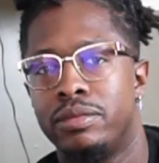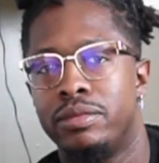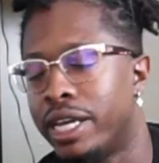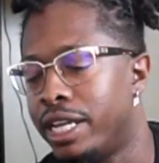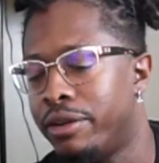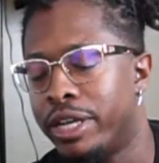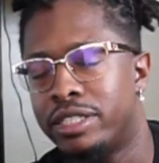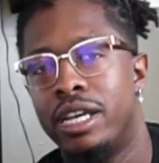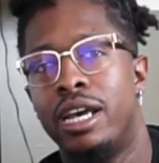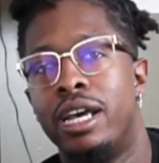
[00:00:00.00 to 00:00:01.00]
Anyways,
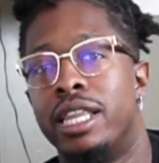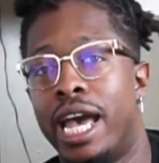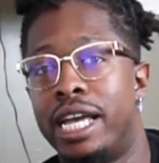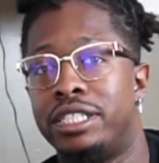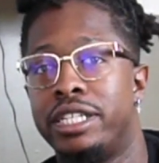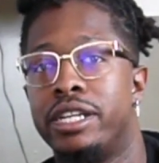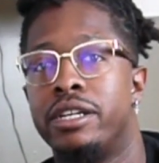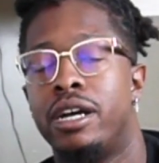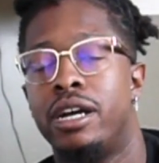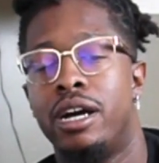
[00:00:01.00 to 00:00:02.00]
last year,
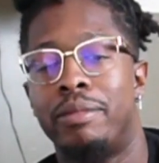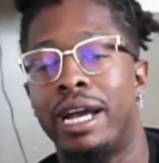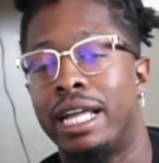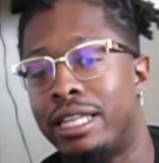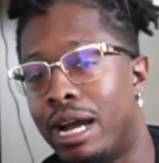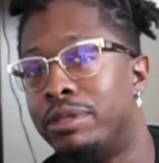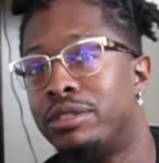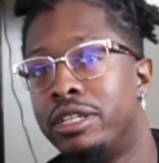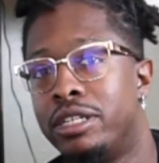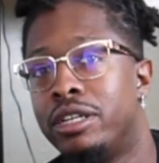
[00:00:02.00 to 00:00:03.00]
um, I got the
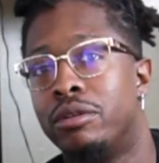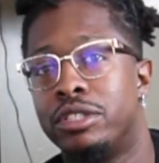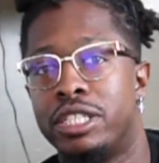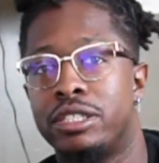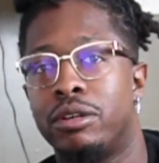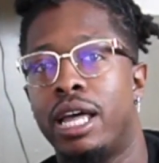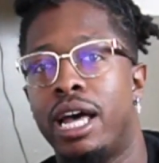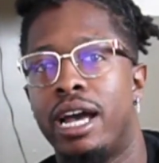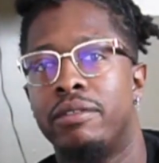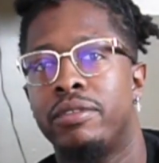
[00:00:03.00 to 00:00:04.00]
opportunity to go to Cisco
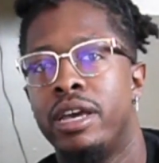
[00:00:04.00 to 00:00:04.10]
Live.